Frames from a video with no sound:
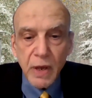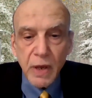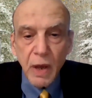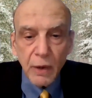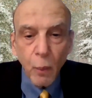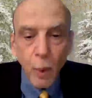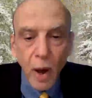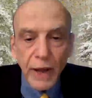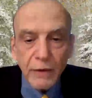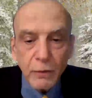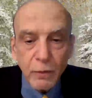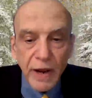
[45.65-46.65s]
on a
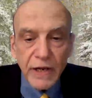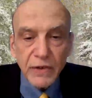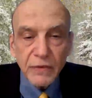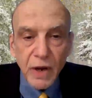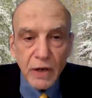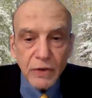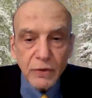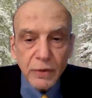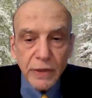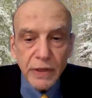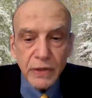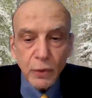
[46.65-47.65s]
wide range of
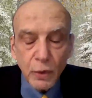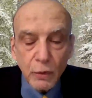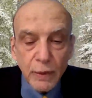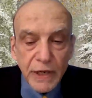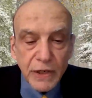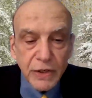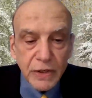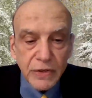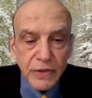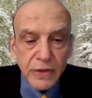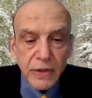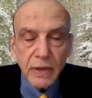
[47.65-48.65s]
countries or
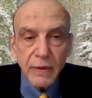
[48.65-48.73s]
regions